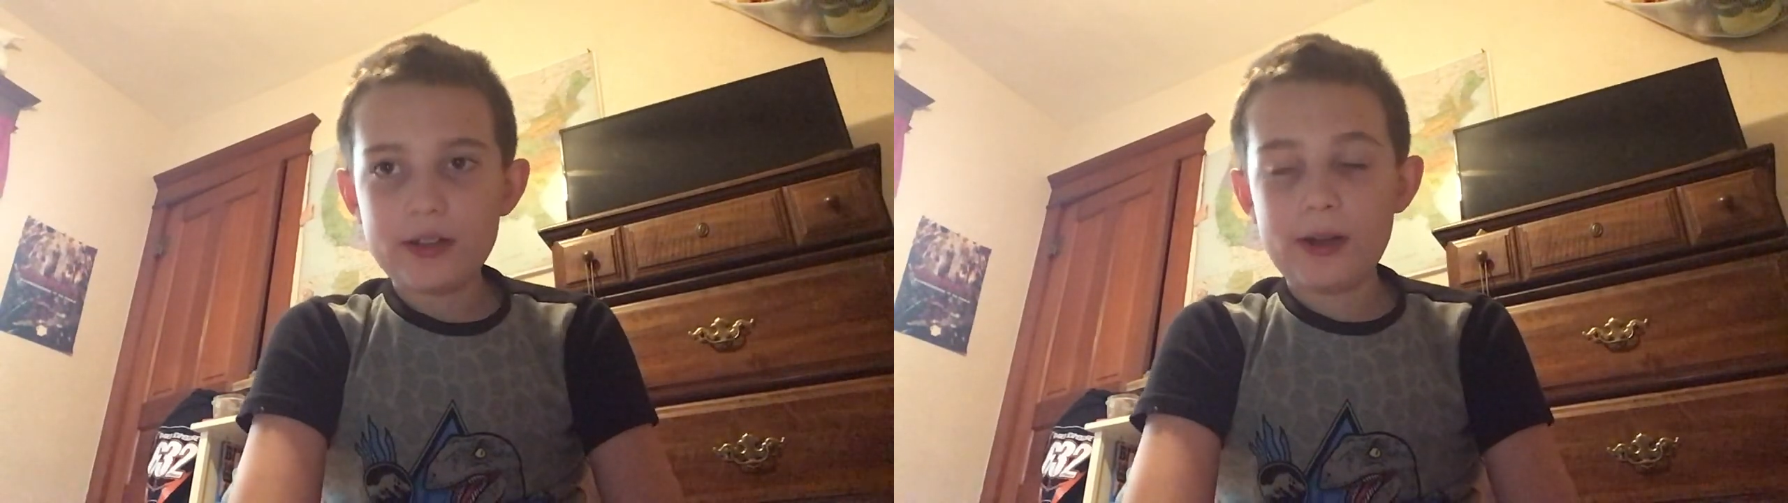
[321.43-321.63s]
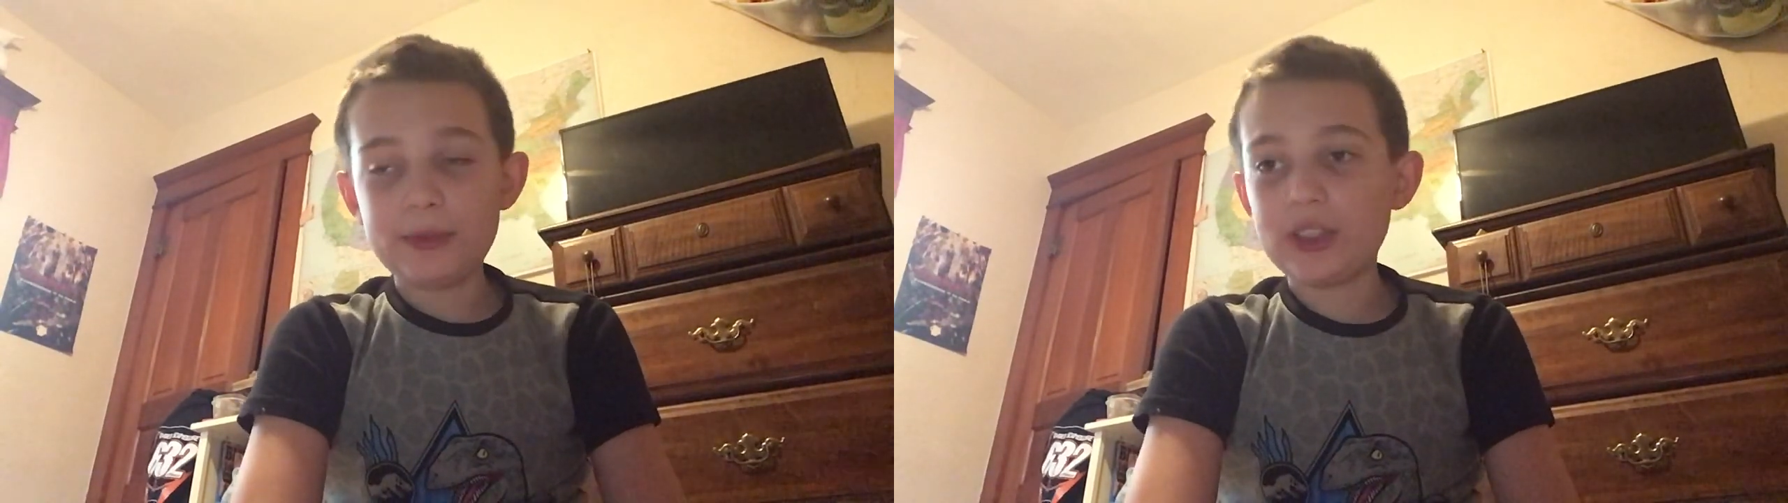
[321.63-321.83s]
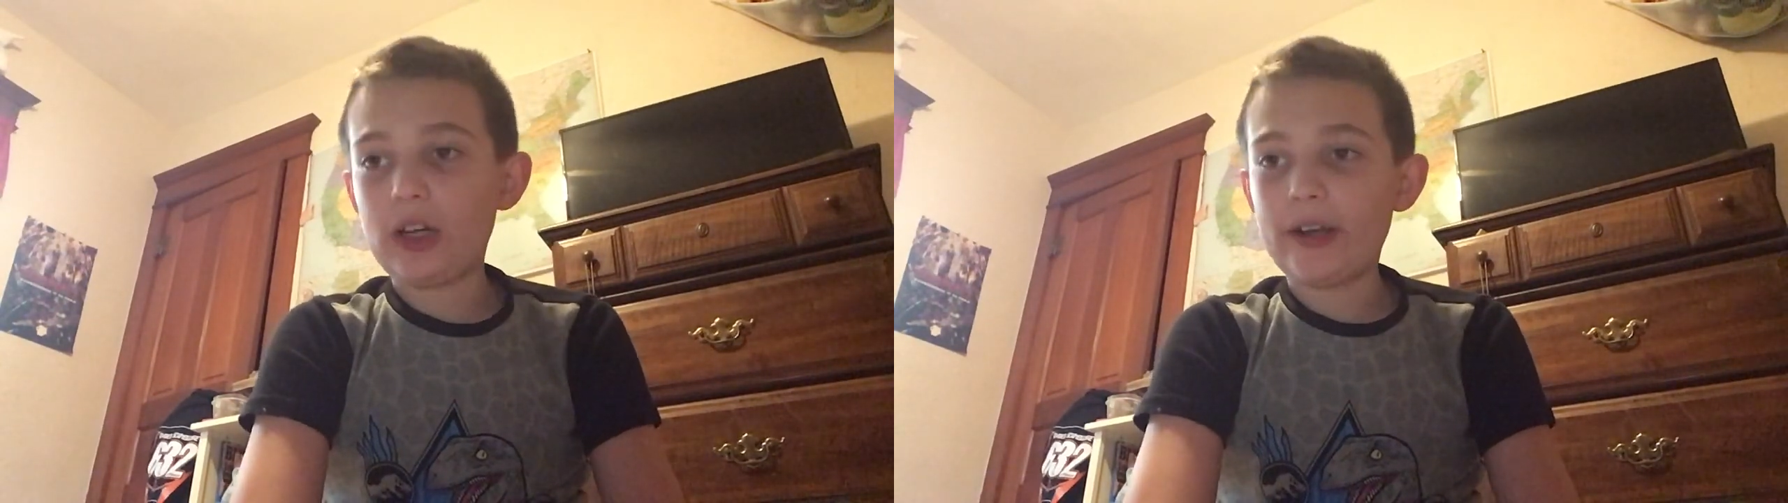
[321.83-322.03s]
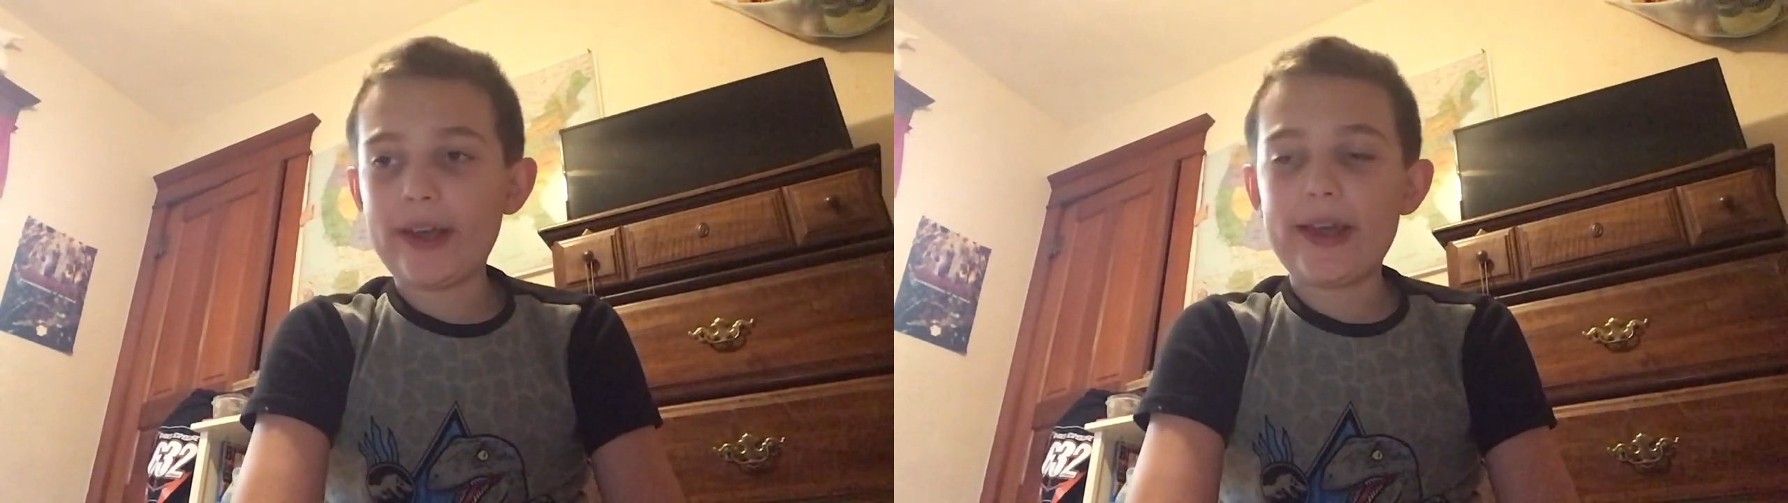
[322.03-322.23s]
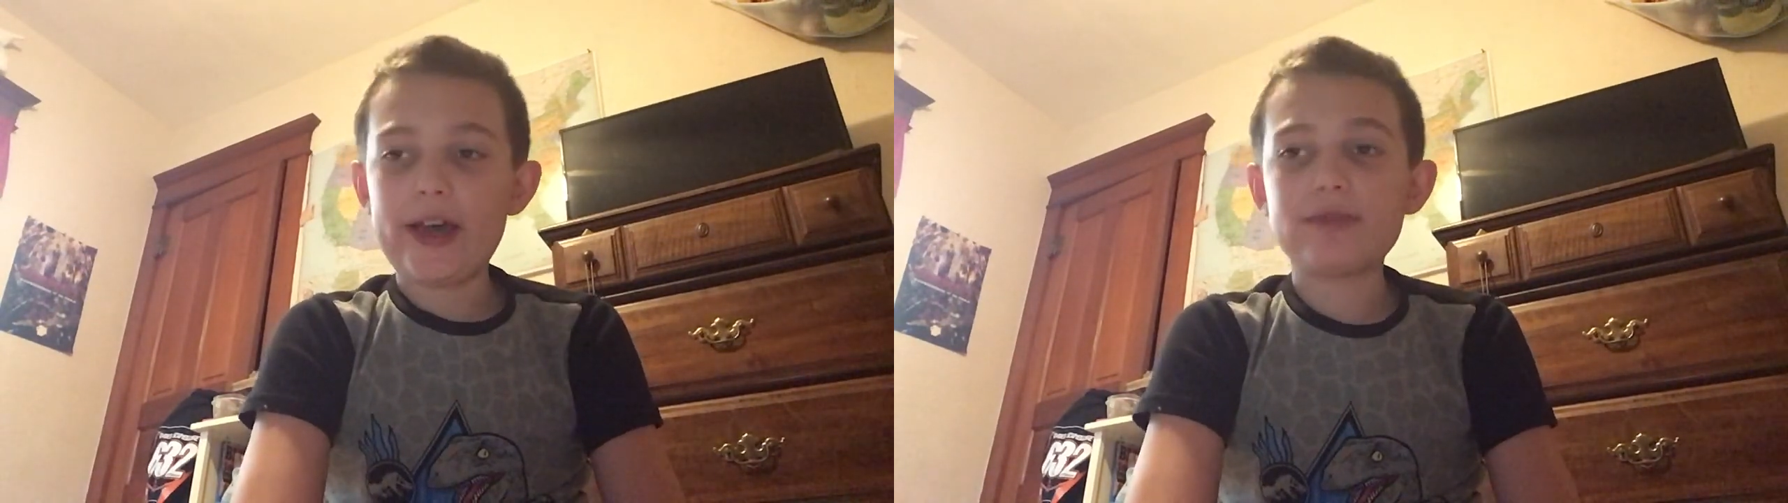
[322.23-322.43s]
I'm sorry
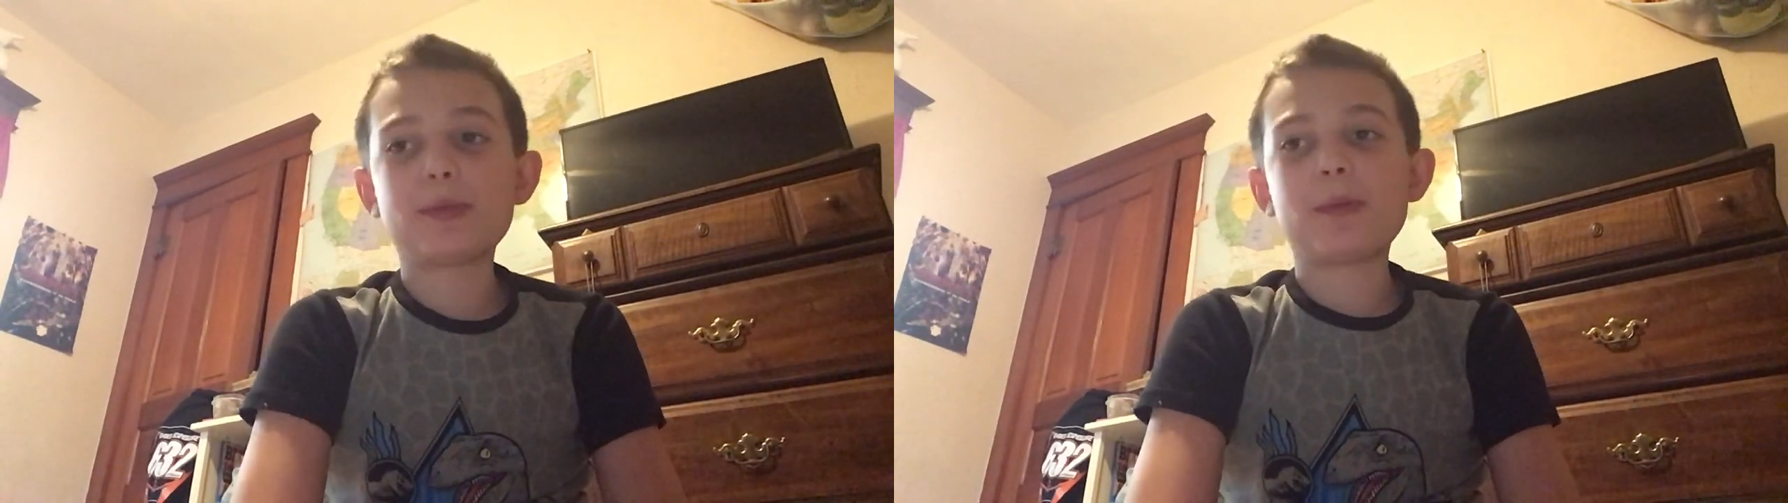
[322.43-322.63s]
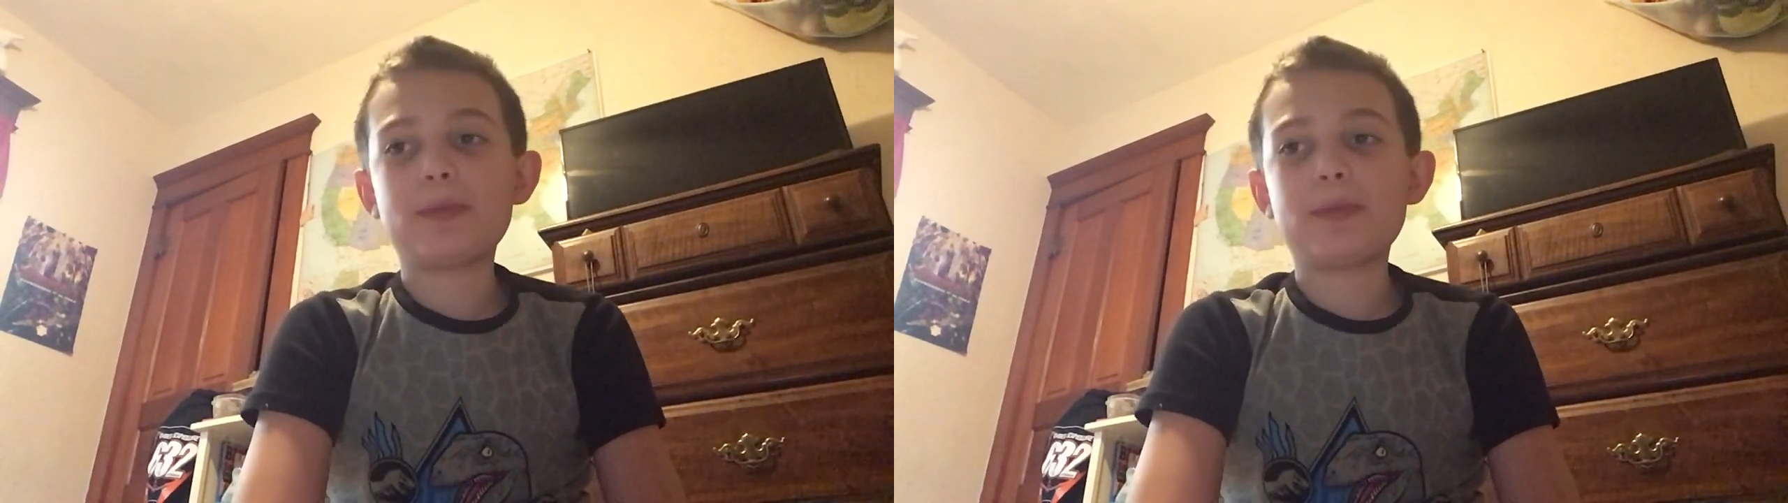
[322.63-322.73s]
I haven't been